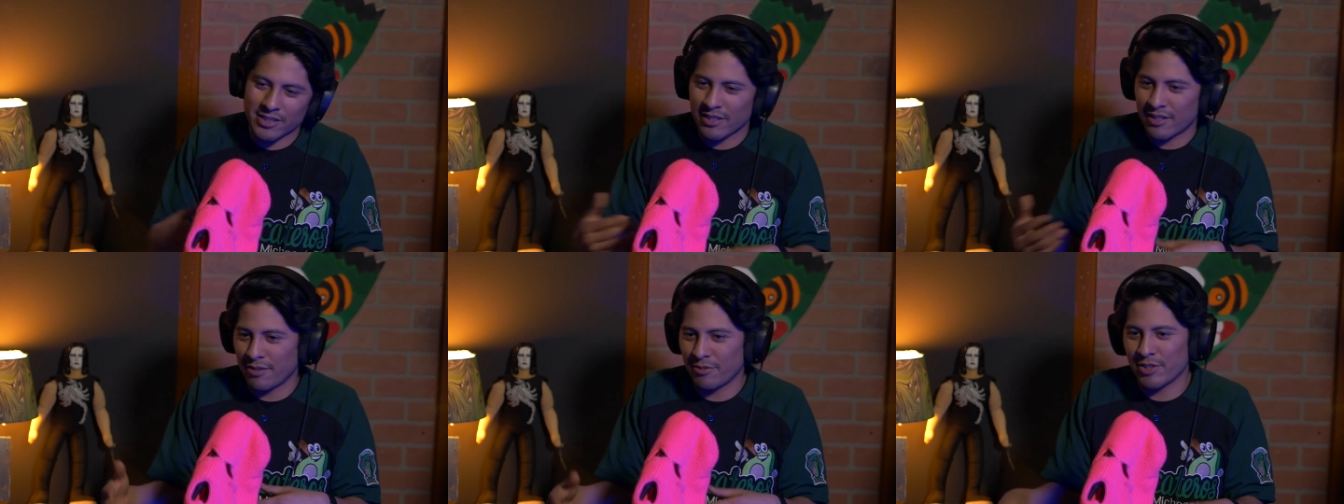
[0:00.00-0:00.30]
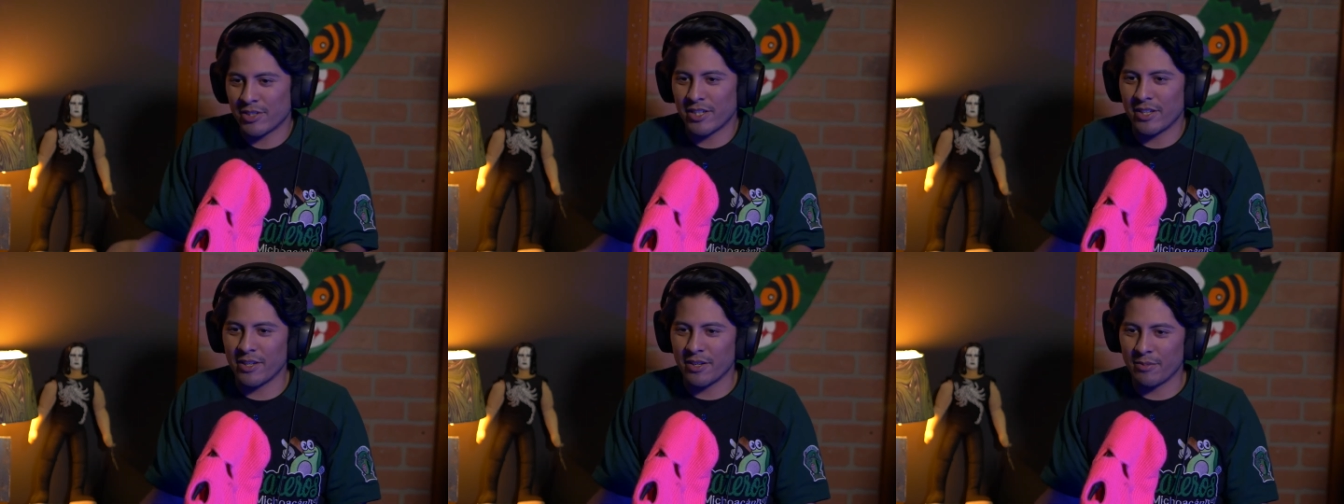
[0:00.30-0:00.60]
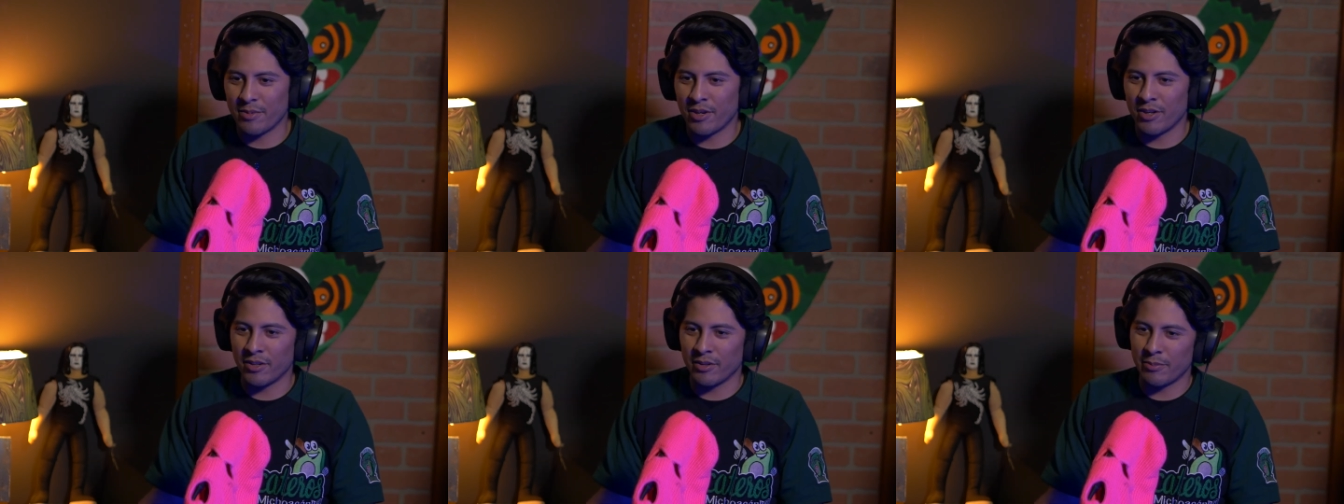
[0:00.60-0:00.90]
And I was telling him
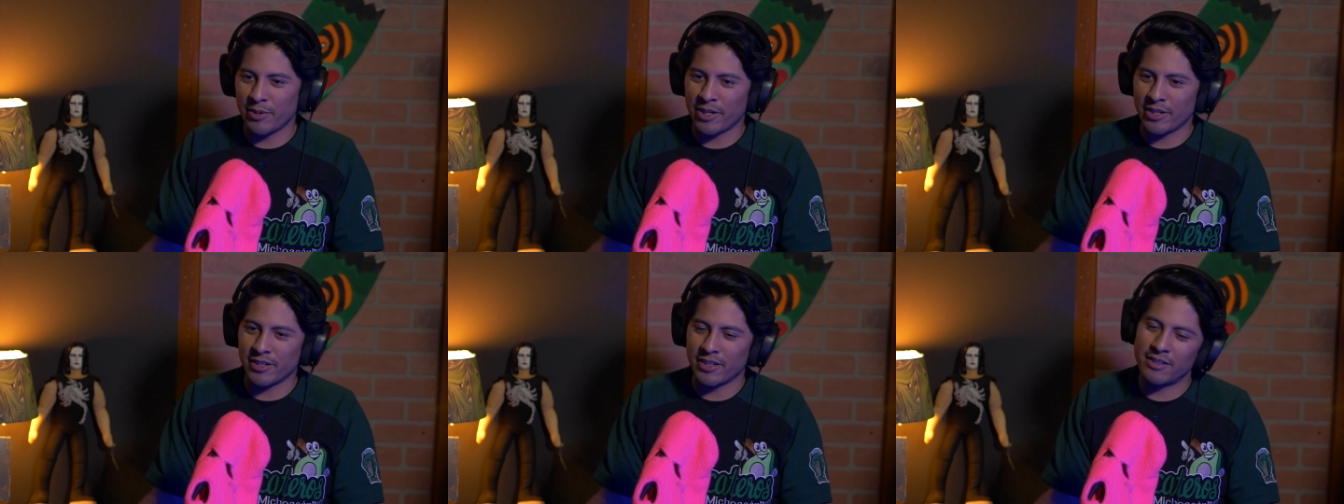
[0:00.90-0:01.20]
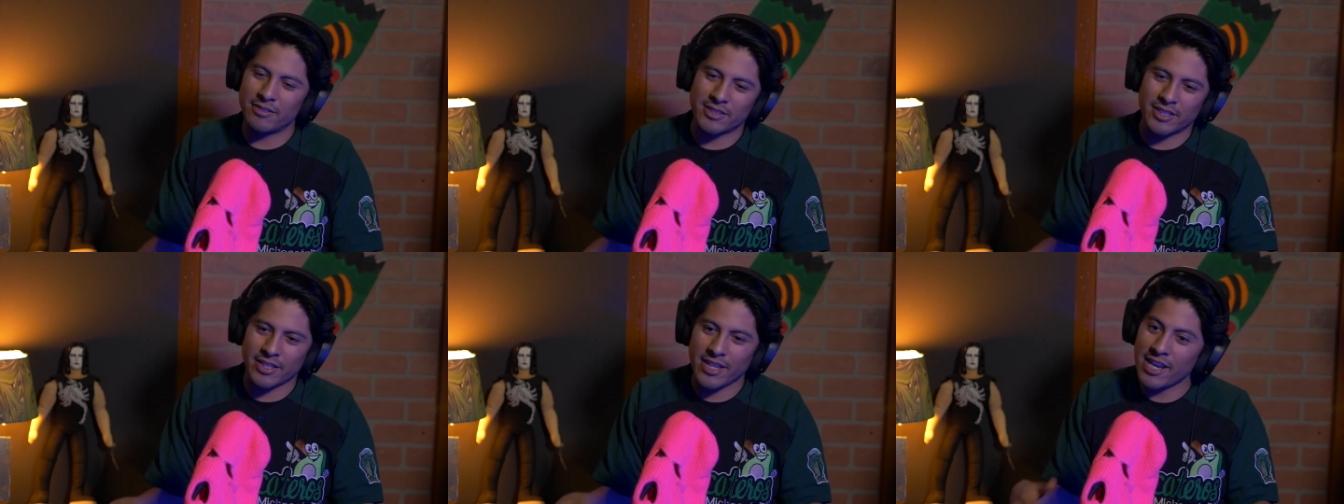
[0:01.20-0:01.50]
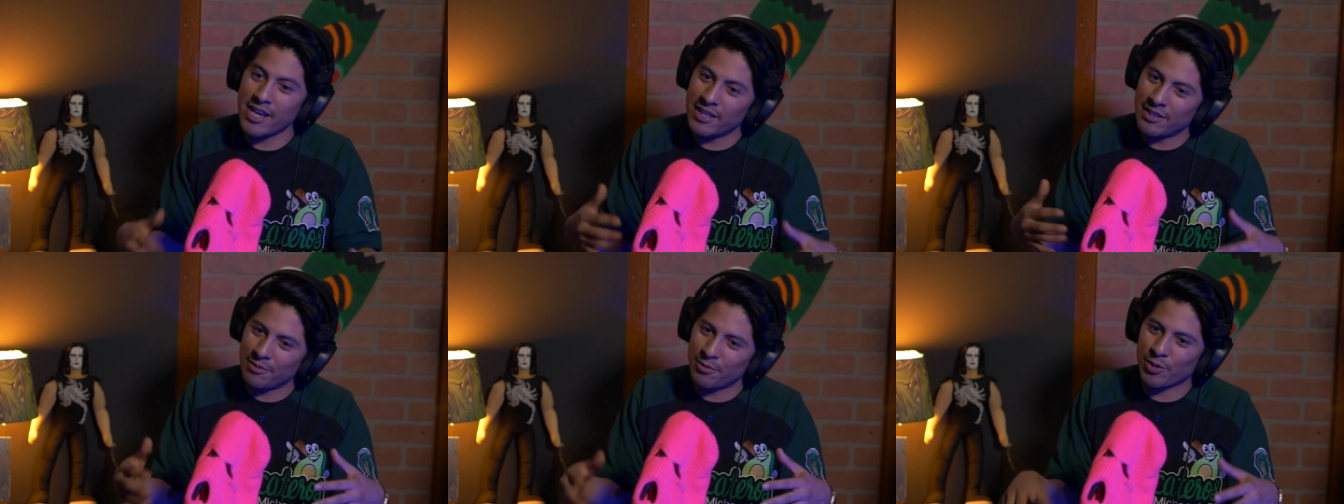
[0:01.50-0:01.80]
all about it. And I was like,
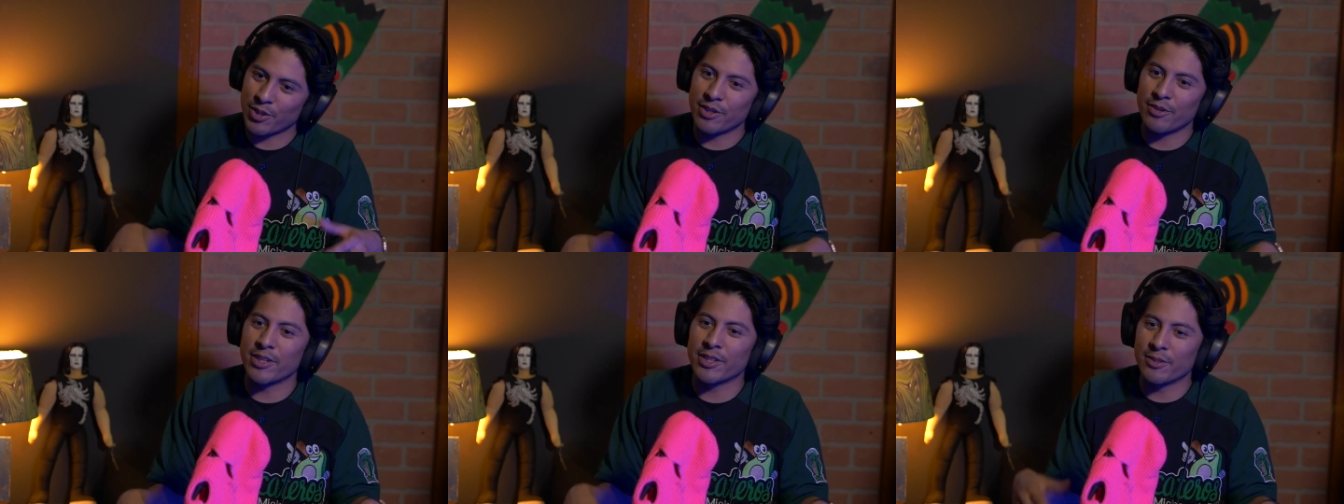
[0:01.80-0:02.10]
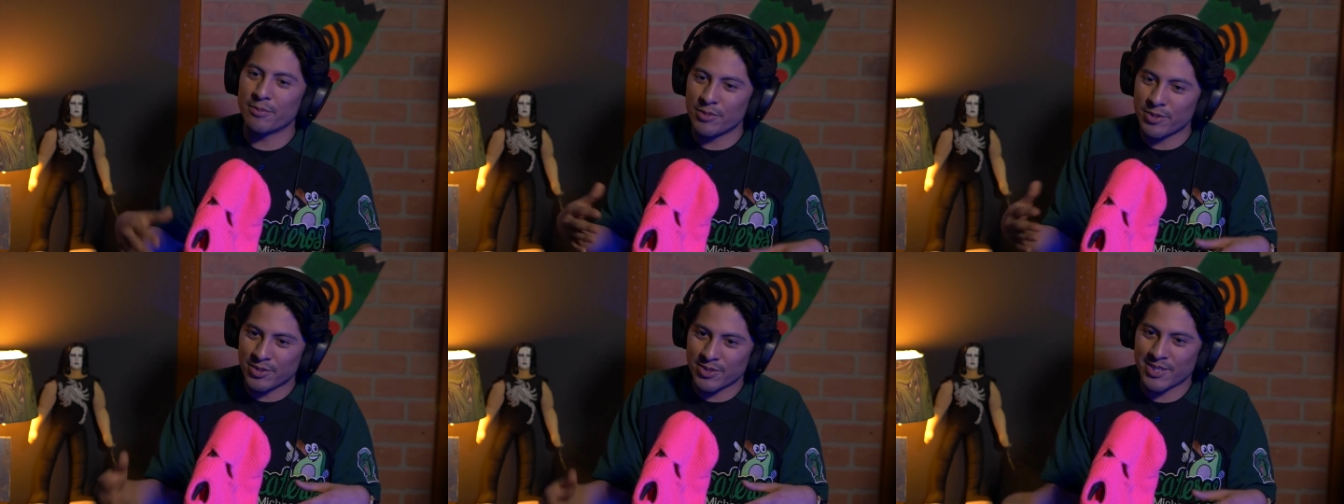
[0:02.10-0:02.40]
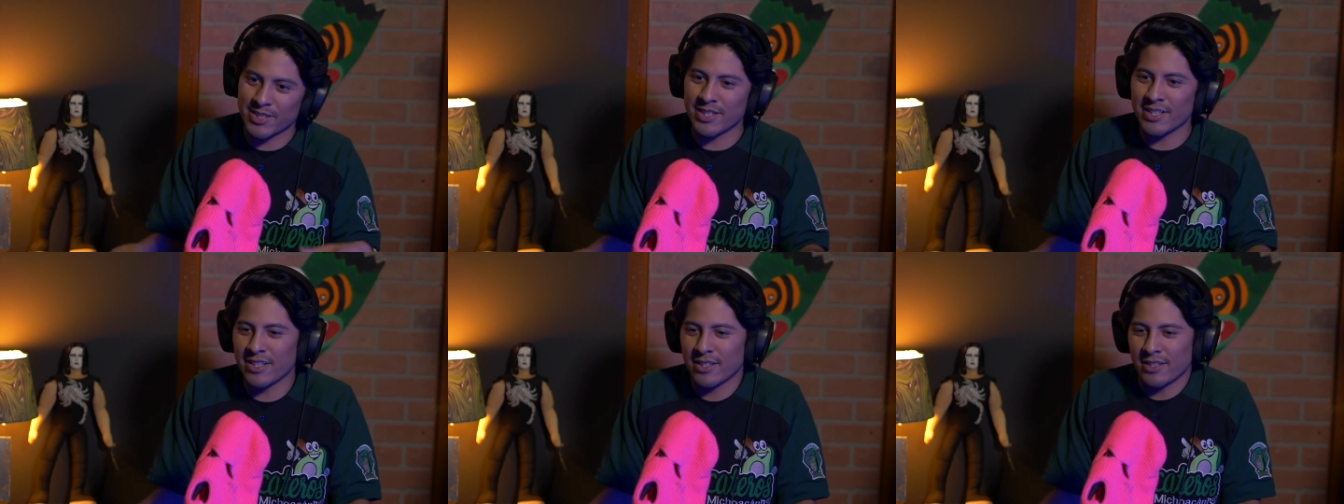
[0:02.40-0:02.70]
yeah, and then we're gonna write the
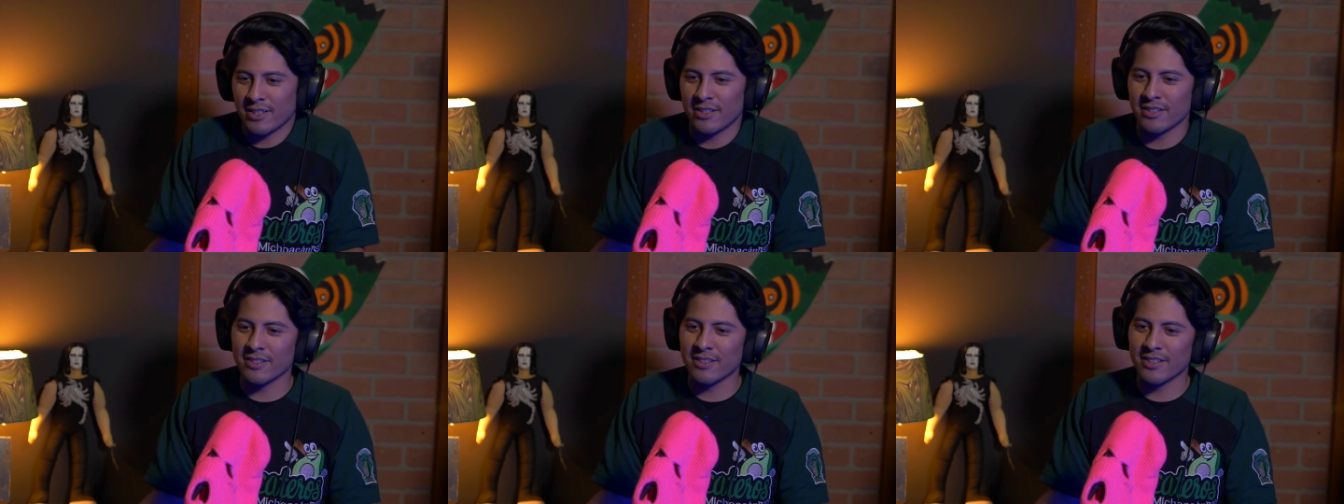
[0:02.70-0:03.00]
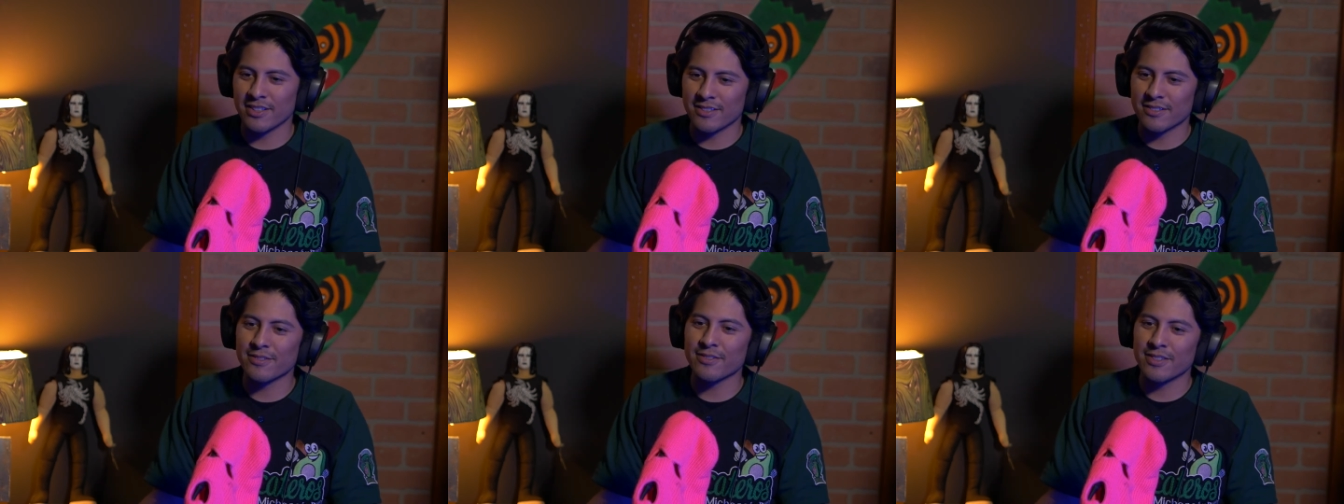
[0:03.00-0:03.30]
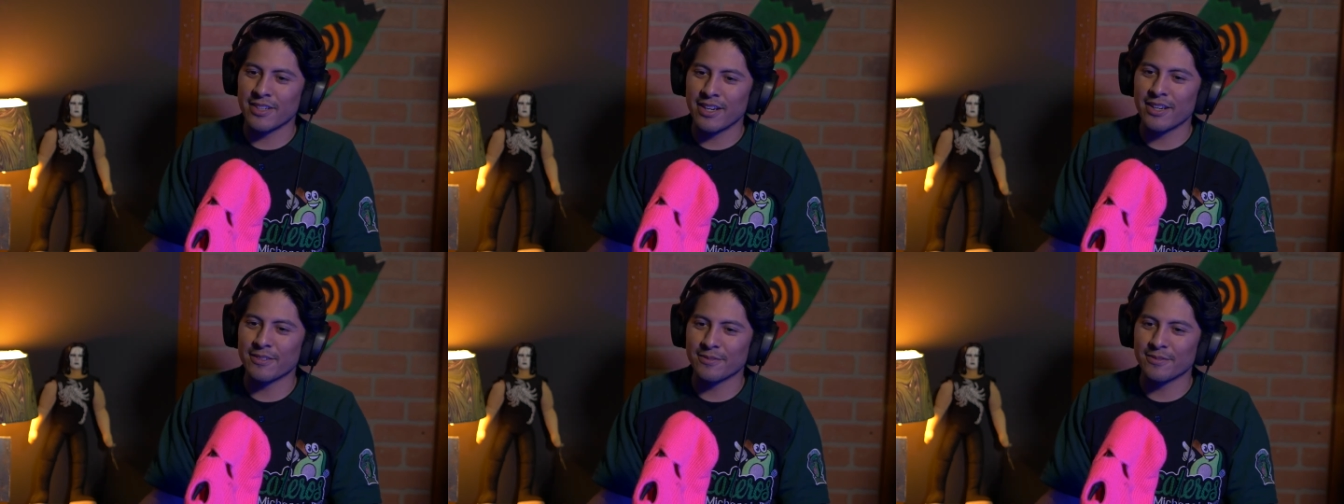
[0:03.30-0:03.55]
music, and it's yeah.